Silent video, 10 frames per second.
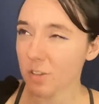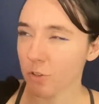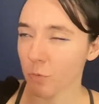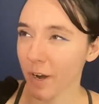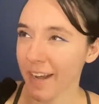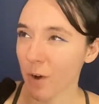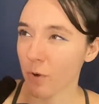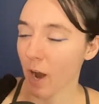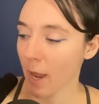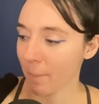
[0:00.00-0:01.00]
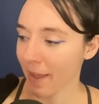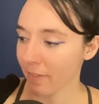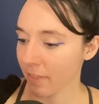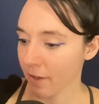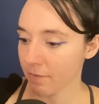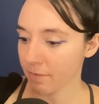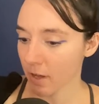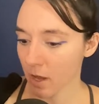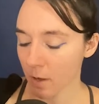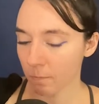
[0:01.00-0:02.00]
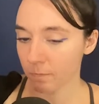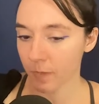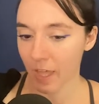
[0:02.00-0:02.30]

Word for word: So right now where I'm at in life, and